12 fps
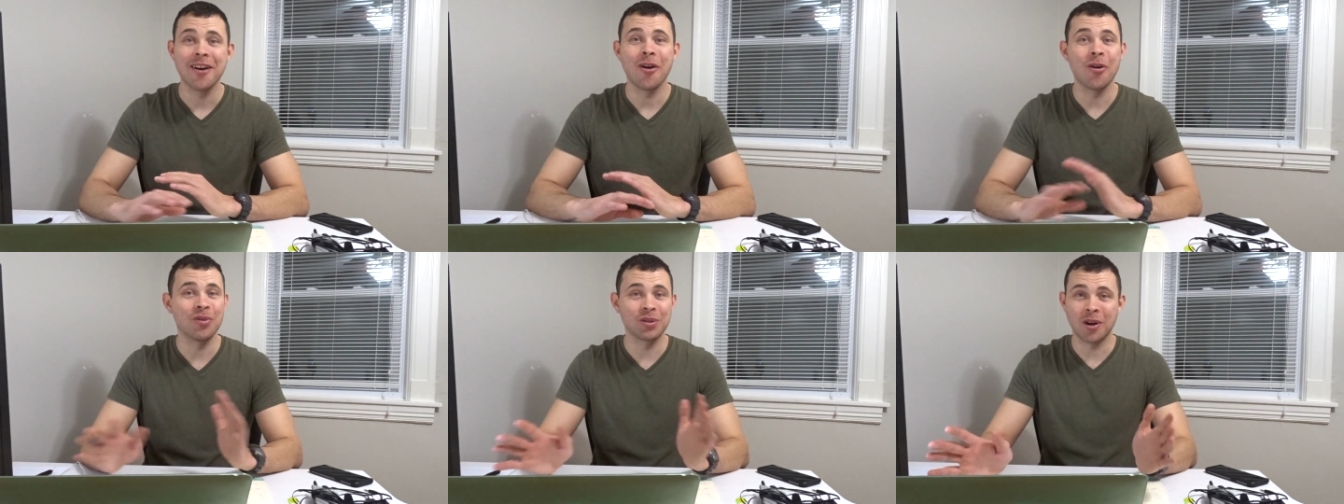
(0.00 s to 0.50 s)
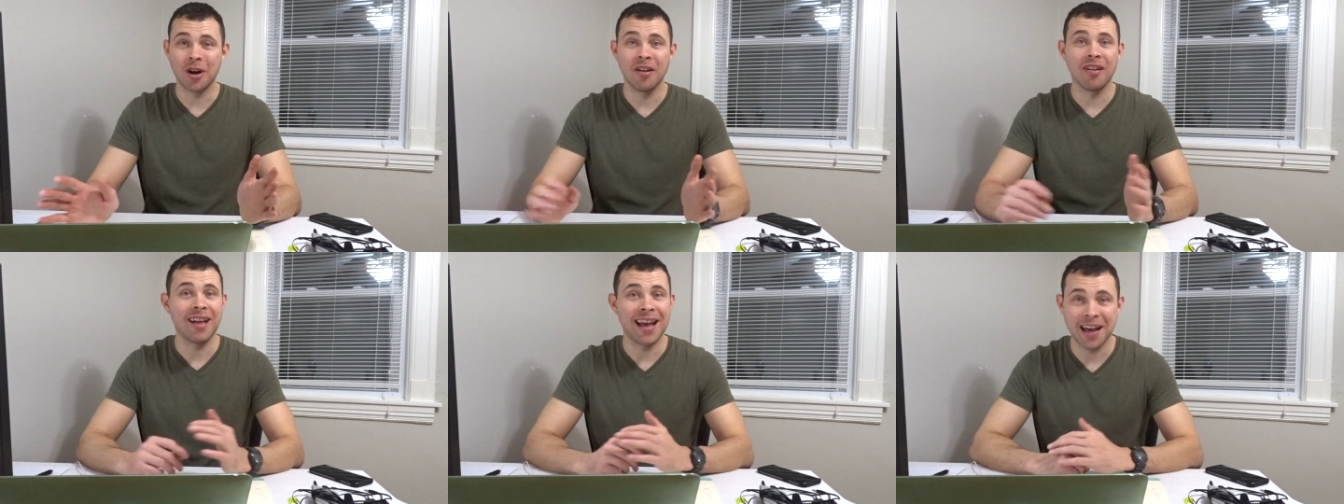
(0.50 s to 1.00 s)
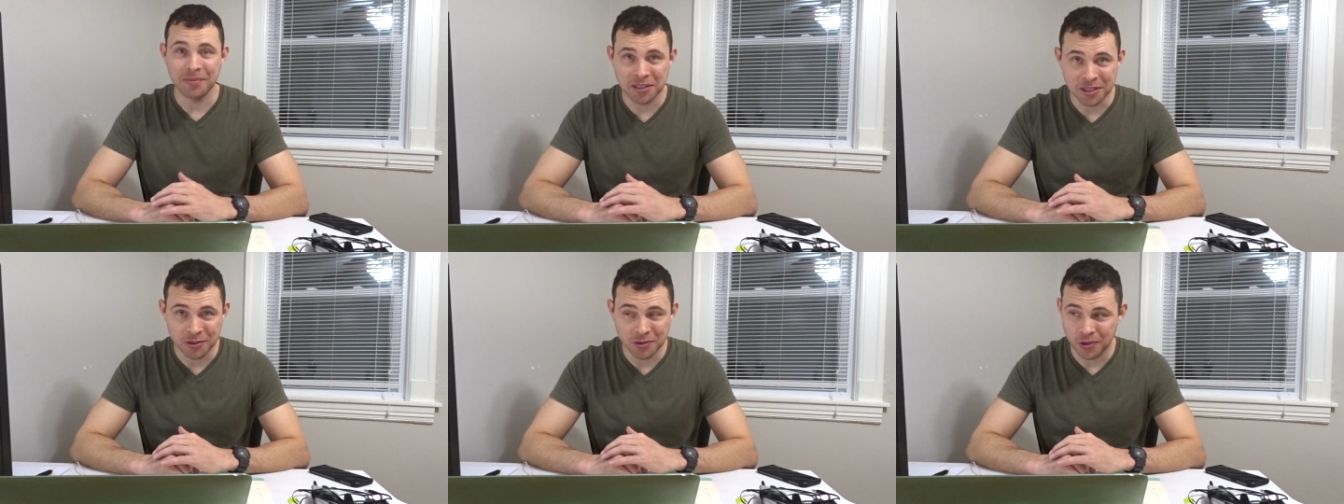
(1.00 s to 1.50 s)
overall,
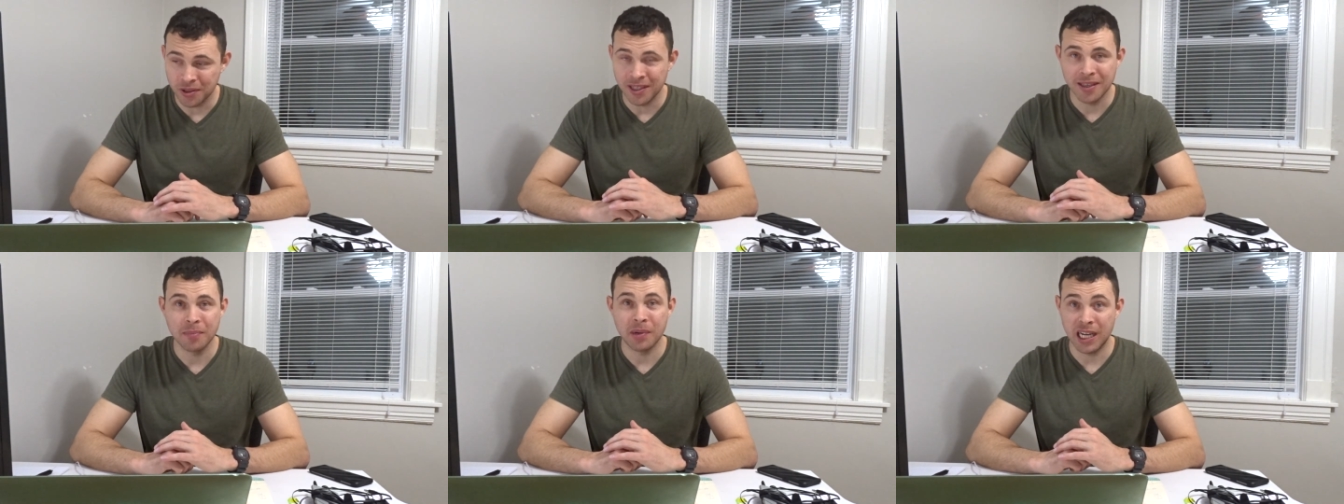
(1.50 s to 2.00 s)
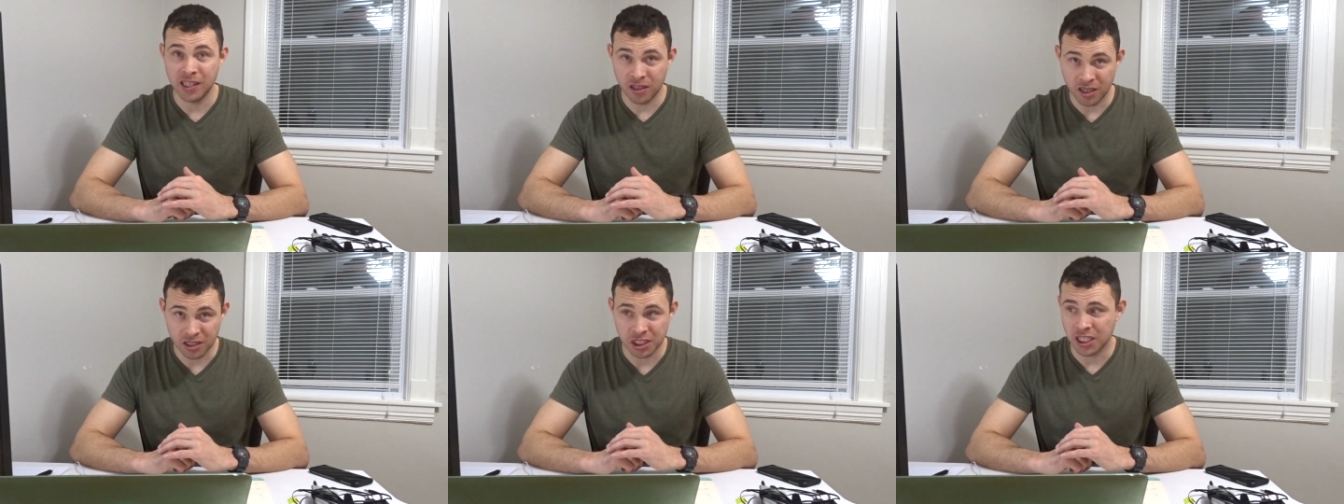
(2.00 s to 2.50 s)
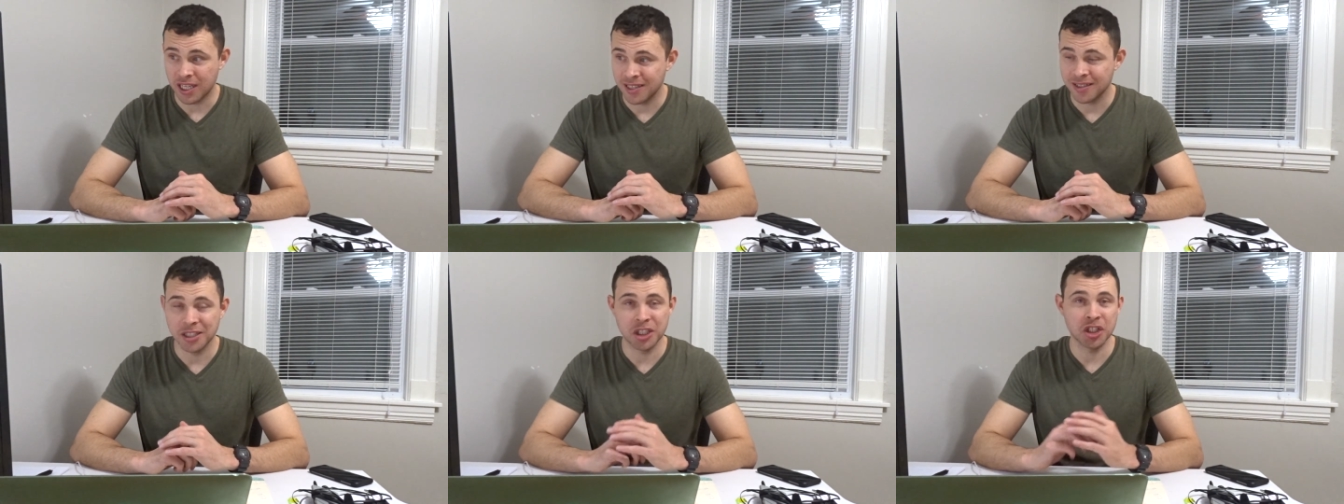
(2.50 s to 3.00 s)
absolutely, by a long
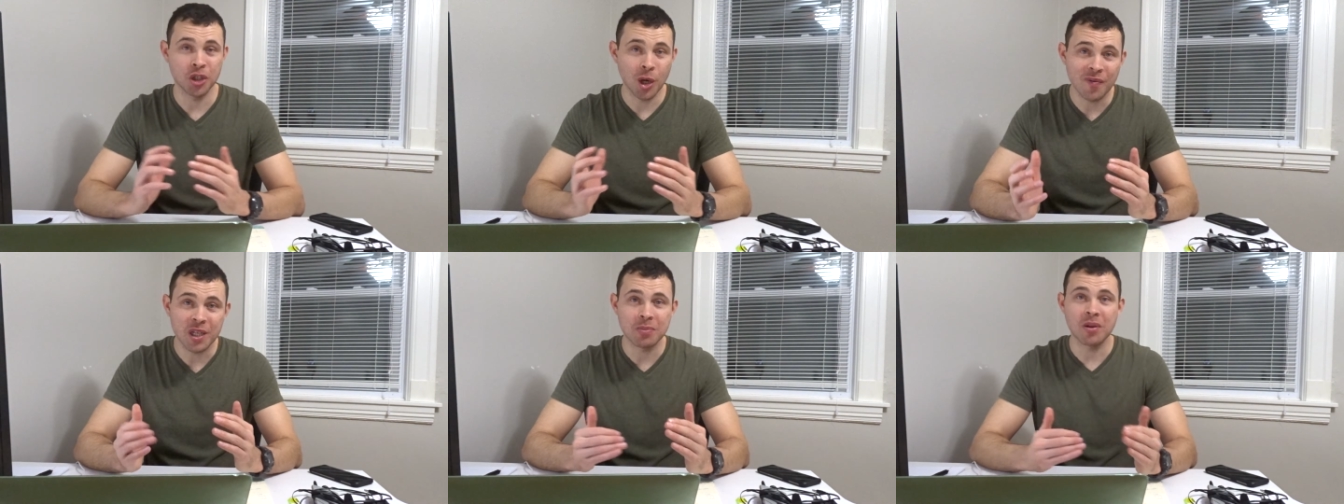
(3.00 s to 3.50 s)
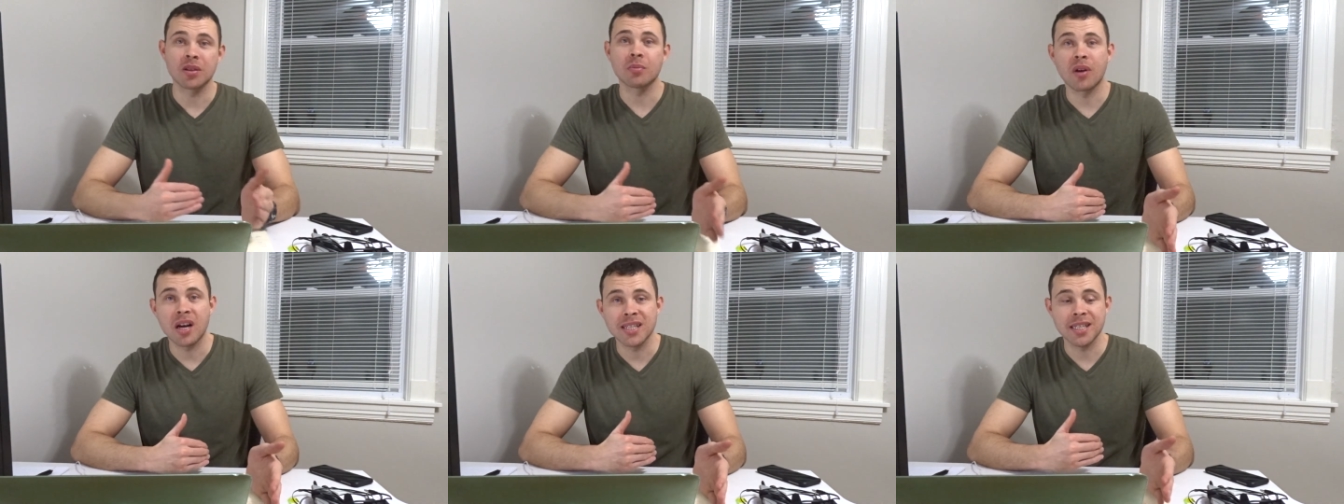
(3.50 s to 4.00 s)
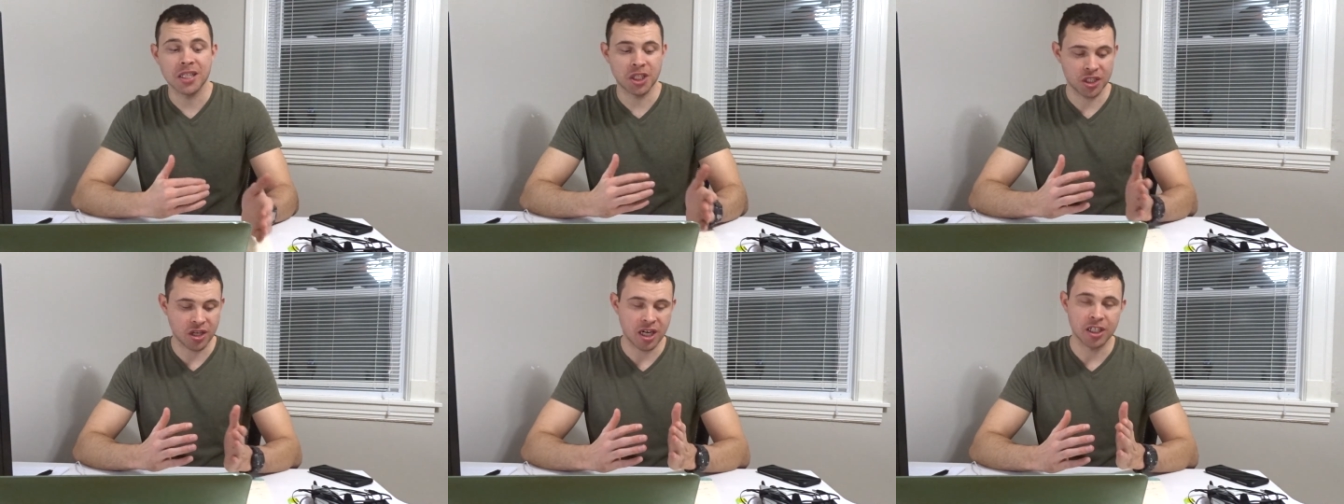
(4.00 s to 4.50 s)
shot, because you're nervous about the process,
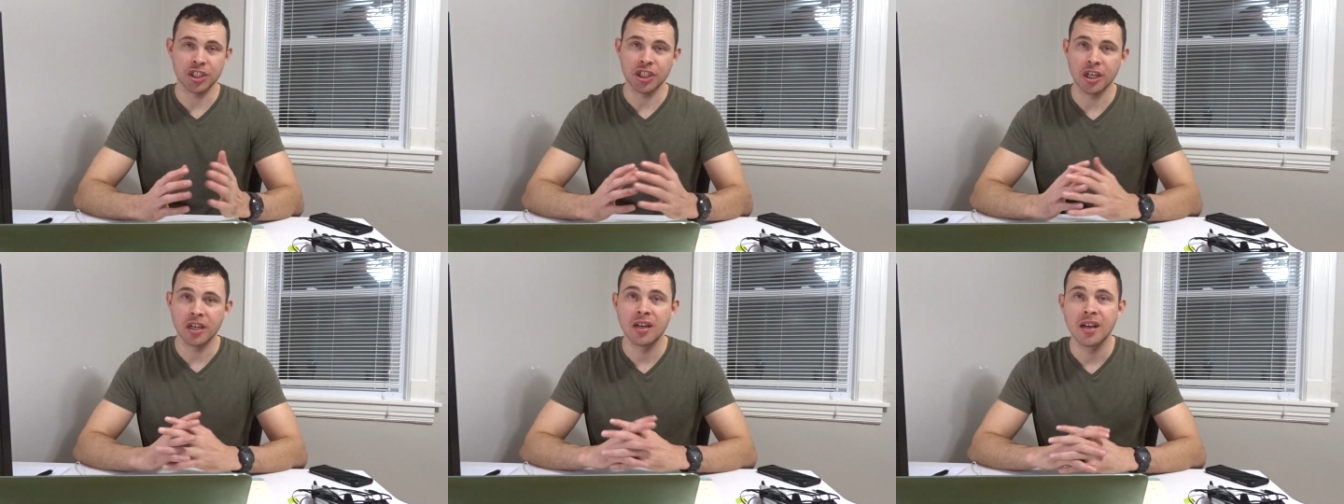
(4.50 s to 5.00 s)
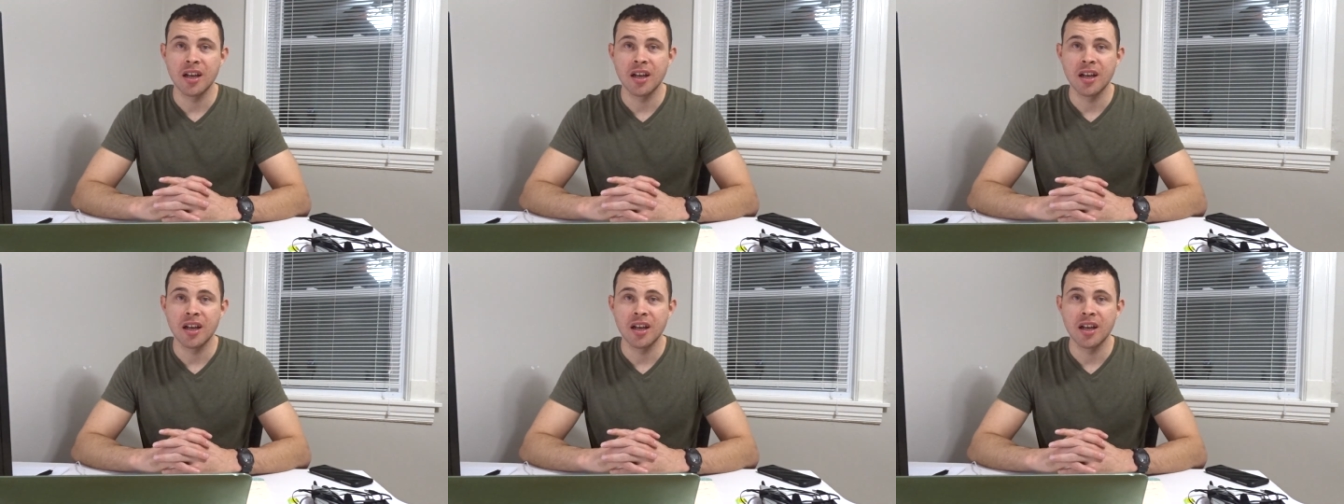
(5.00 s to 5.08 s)
you're not sure,